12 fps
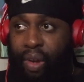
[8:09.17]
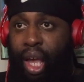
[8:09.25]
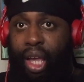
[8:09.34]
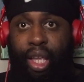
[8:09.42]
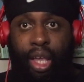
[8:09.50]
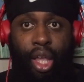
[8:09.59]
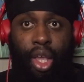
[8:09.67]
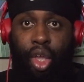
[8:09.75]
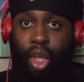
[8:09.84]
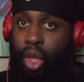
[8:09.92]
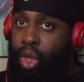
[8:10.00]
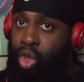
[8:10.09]
Like,
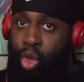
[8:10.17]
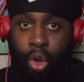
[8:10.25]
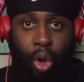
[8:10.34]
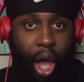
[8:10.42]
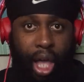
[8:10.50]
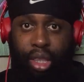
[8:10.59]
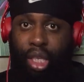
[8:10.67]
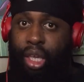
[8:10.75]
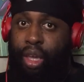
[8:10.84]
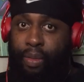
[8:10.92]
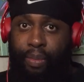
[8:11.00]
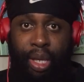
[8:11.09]
you're gonna have to
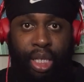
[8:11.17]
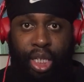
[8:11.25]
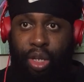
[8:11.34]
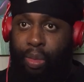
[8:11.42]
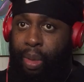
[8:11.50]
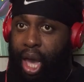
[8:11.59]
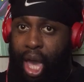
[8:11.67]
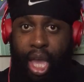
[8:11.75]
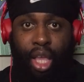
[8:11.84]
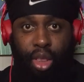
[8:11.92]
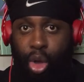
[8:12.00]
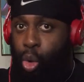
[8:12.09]
give me some,
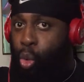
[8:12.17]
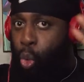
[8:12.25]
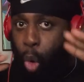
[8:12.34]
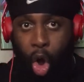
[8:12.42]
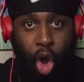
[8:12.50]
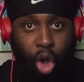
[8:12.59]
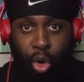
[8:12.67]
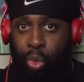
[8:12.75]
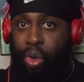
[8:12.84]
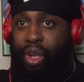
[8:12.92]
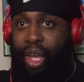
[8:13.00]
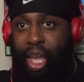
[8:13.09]
hey, the
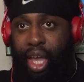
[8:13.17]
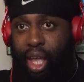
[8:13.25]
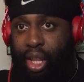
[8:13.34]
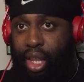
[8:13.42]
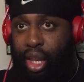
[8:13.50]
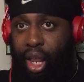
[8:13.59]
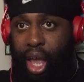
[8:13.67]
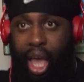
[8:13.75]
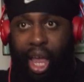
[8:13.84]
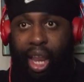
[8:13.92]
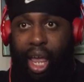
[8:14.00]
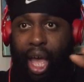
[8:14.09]
world would have ended
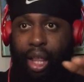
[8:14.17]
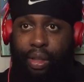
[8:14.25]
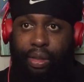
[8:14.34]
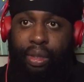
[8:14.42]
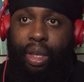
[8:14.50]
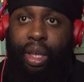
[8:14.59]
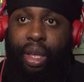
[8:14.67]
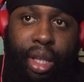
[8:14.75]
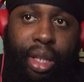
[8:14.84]
at it.